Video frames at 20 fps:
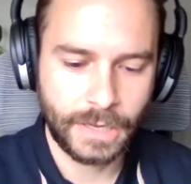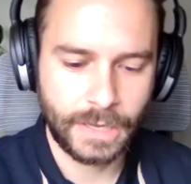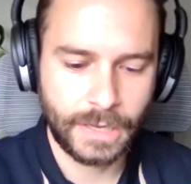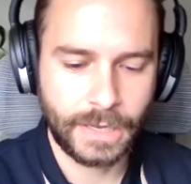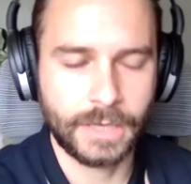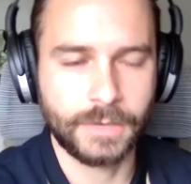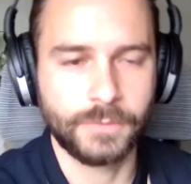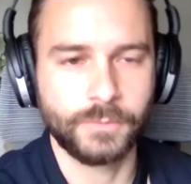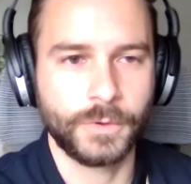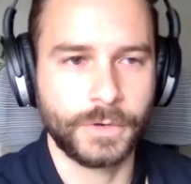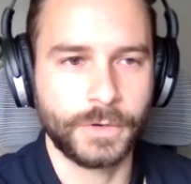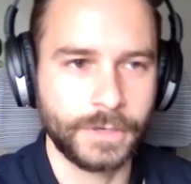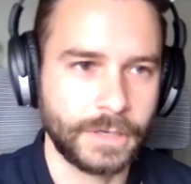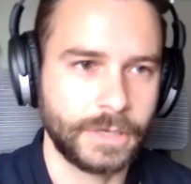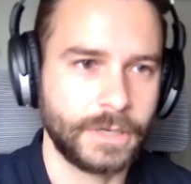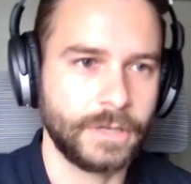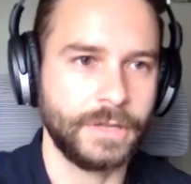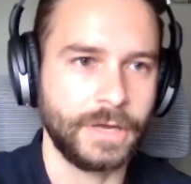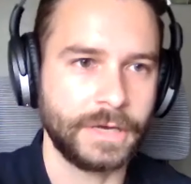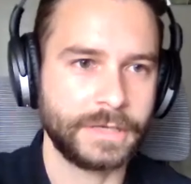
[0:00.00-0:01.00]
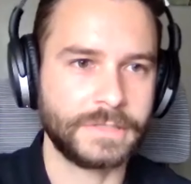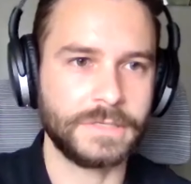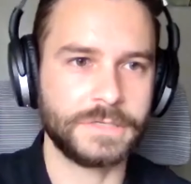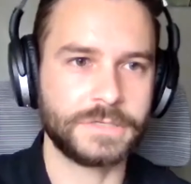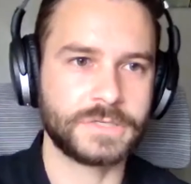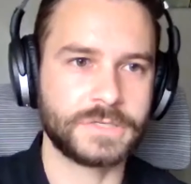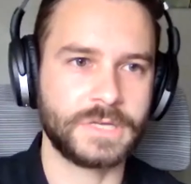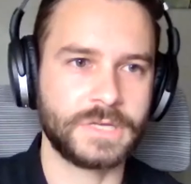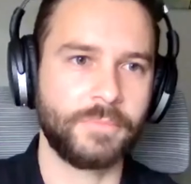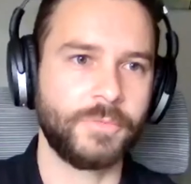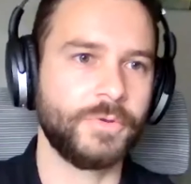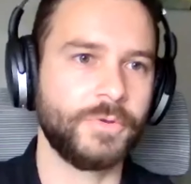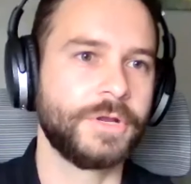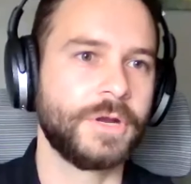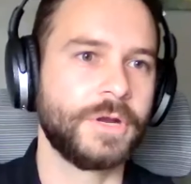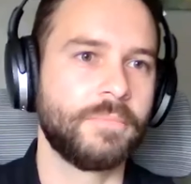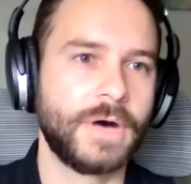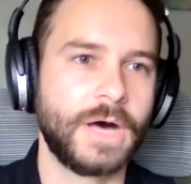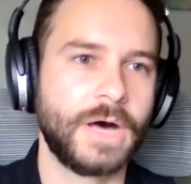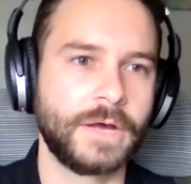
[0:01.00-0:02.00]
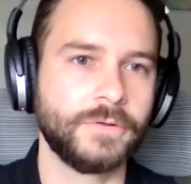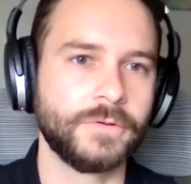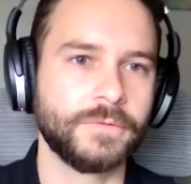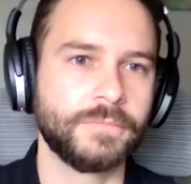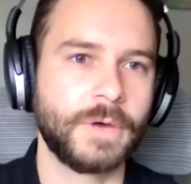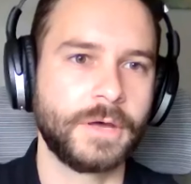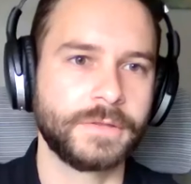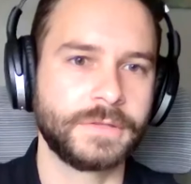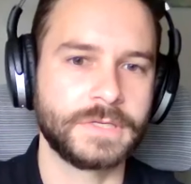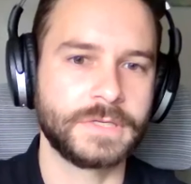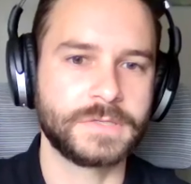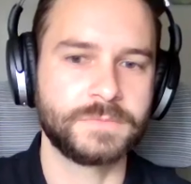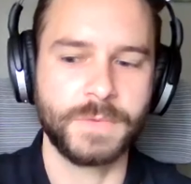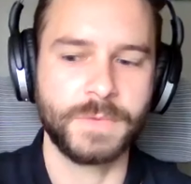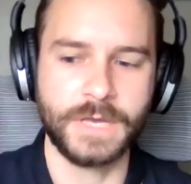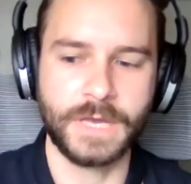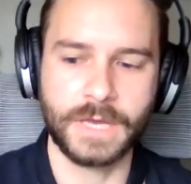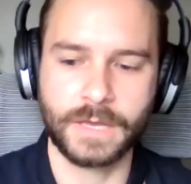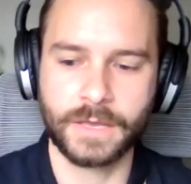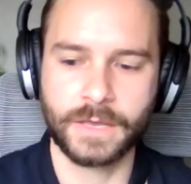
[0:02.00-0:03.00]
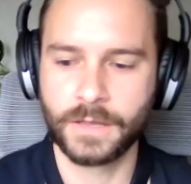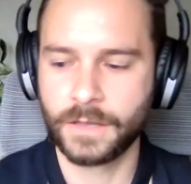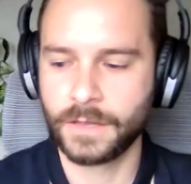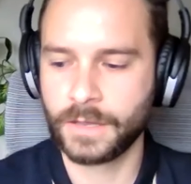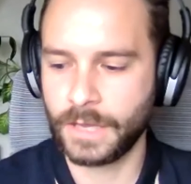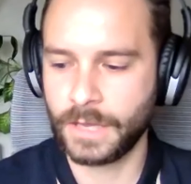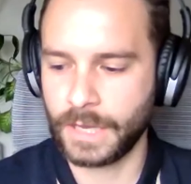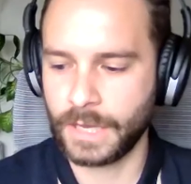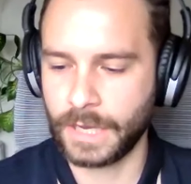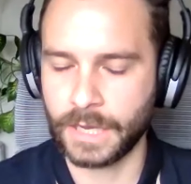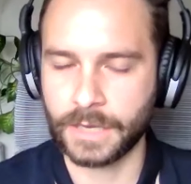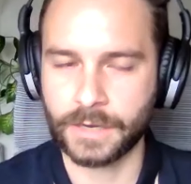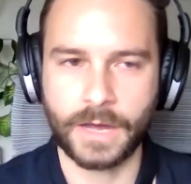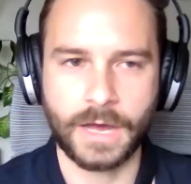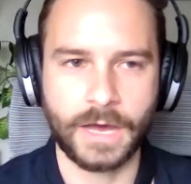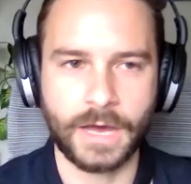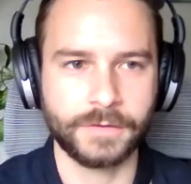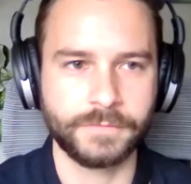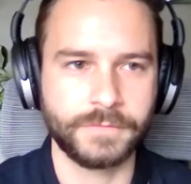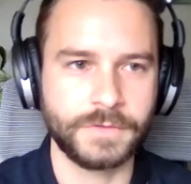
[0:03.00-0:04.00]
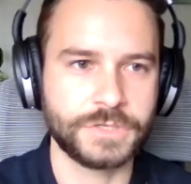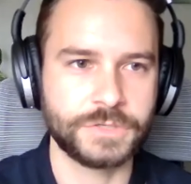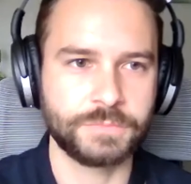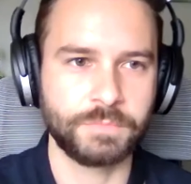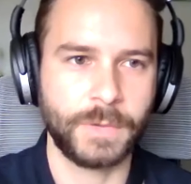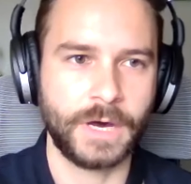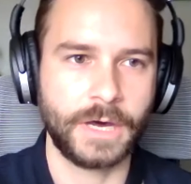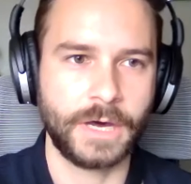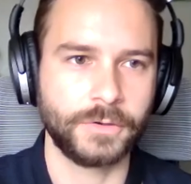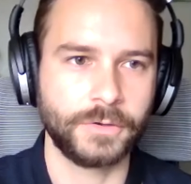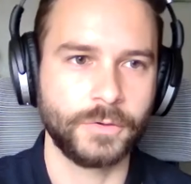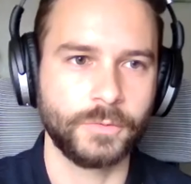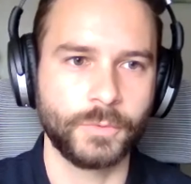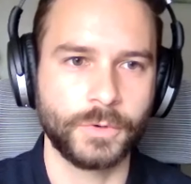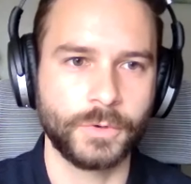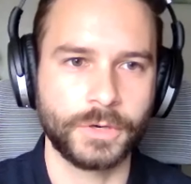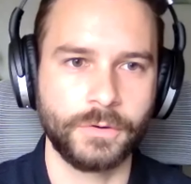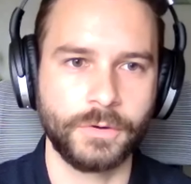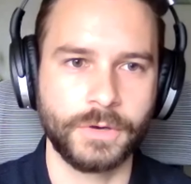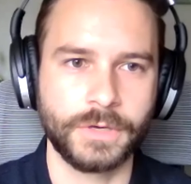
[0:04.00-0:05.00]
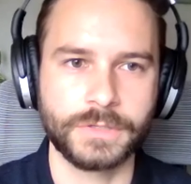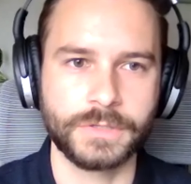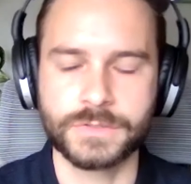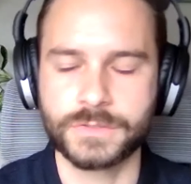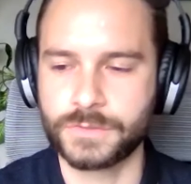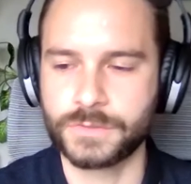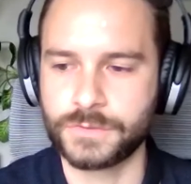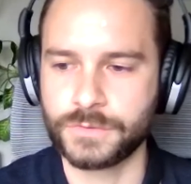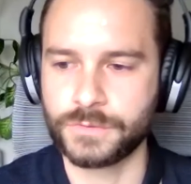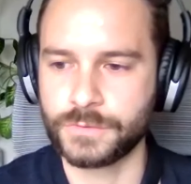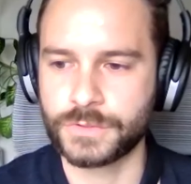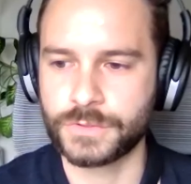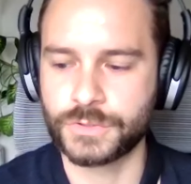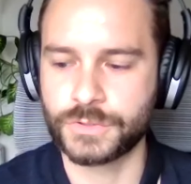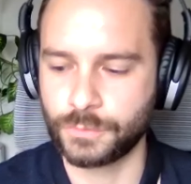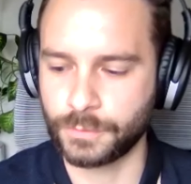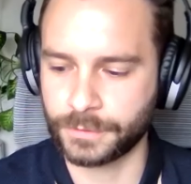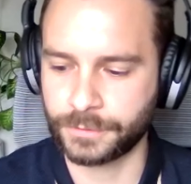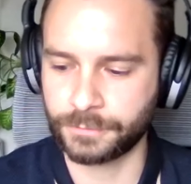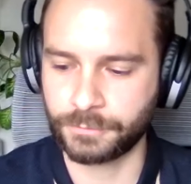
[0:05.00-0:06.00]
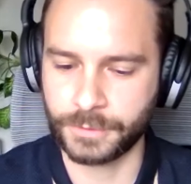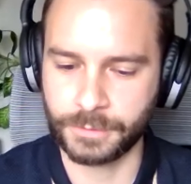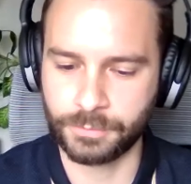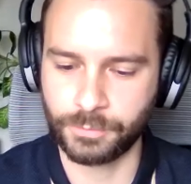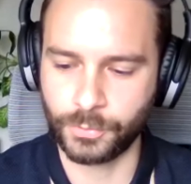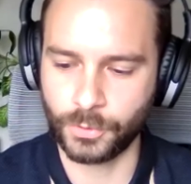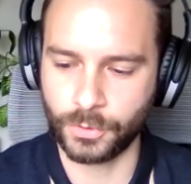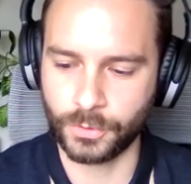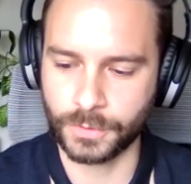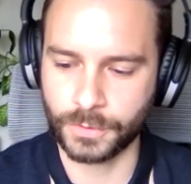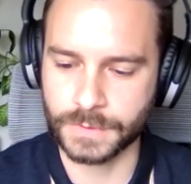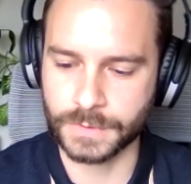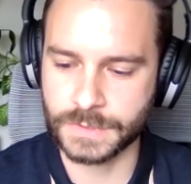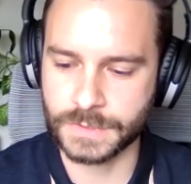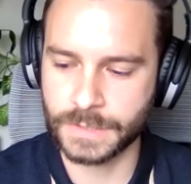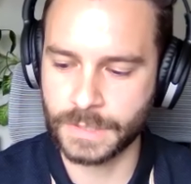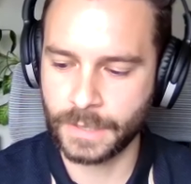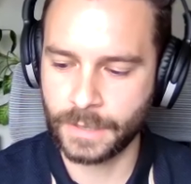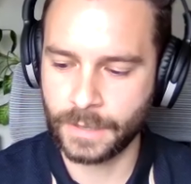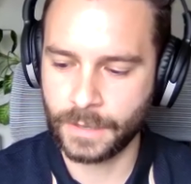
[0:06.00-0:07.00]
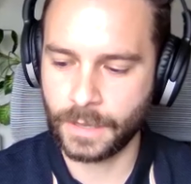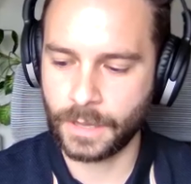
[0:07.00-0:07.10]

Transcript: And we're going to collect each sample in a bottle about this big. And out of each bottle, we're going to do 2 or 3 pulls.